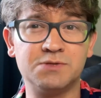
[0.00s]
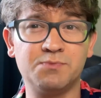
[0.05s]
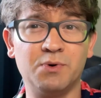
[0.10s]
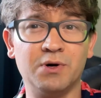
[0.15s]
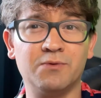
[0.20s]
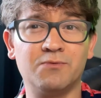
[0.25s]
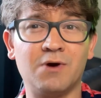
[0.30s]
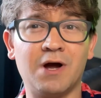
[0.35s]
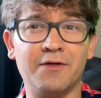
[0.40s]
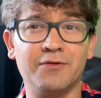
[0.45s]

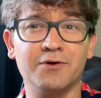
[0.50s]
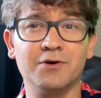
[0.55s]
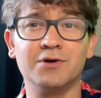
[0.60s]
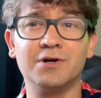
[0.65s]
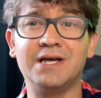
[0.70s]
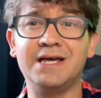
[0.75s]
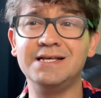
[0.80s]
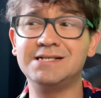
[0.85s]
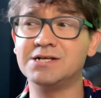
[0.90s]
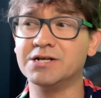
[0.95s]
but rather
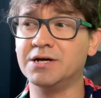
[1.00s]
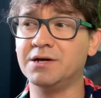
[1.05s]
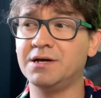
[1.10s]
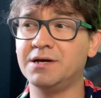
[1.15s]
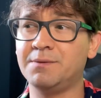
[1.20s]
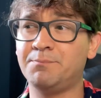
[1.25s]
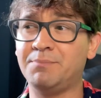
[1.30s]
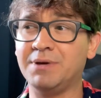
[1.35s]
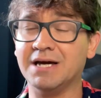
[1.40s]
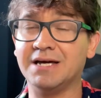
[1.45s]
he's going
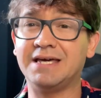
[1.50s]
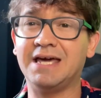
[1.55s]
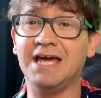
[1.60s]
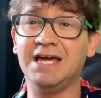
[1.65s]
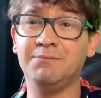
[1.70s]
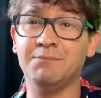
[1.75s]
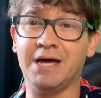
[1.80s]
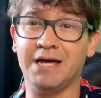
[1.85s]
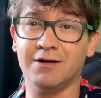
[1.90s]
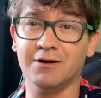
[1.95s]
to be a
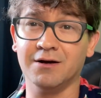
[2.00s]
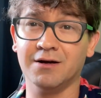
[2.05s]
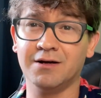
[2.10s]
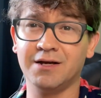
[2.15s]
kingmaker.